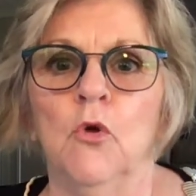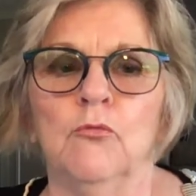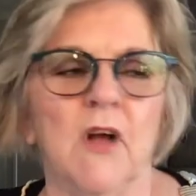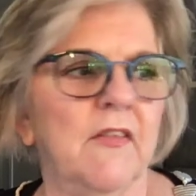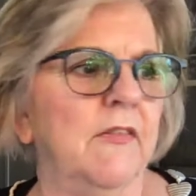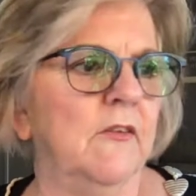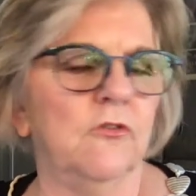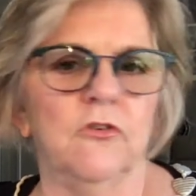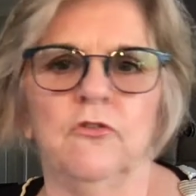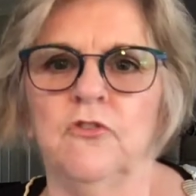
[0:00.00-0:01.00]
rather than
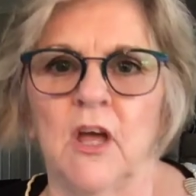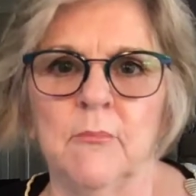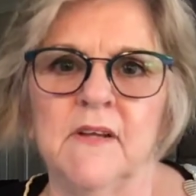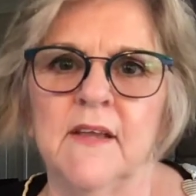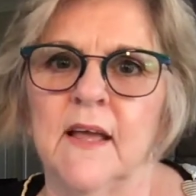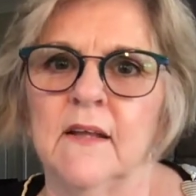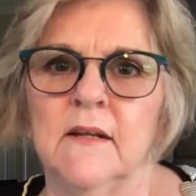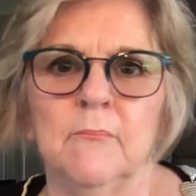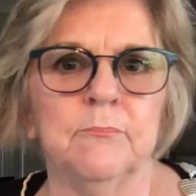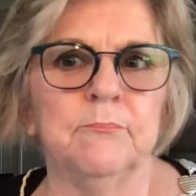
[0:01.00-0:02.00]
just shut me down
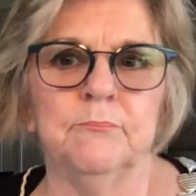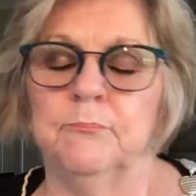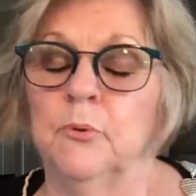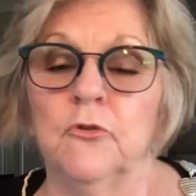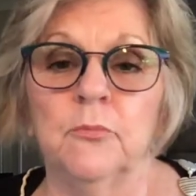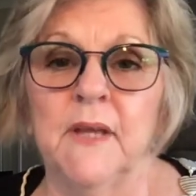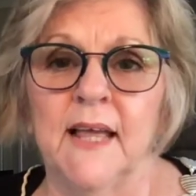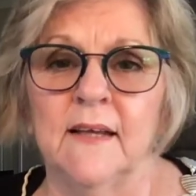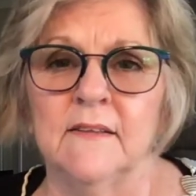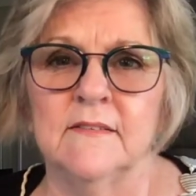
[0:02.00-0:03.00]
and push
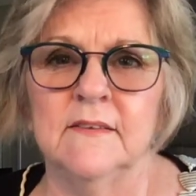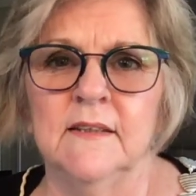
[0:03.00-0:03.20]
me out.